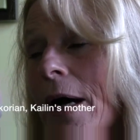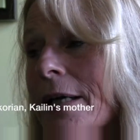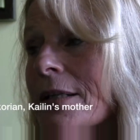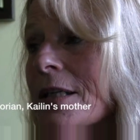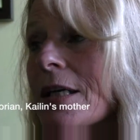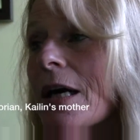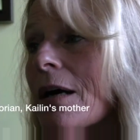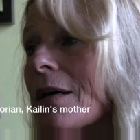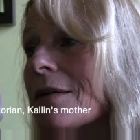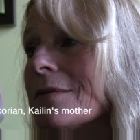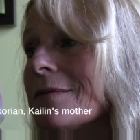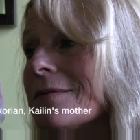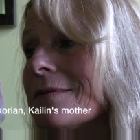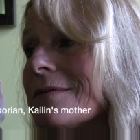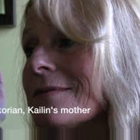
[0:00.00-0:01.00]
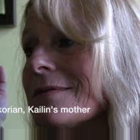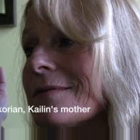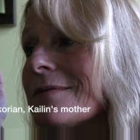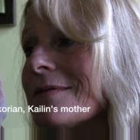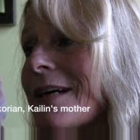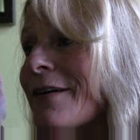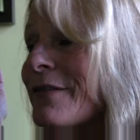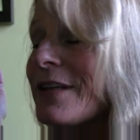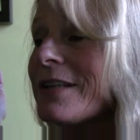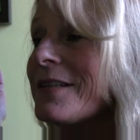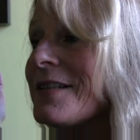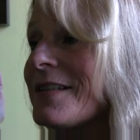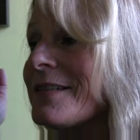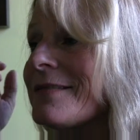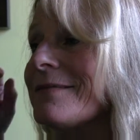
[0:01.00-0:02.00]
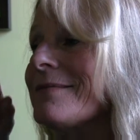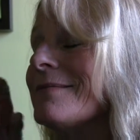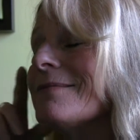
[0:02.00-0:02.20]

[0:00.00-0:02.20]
idea. I really didn't.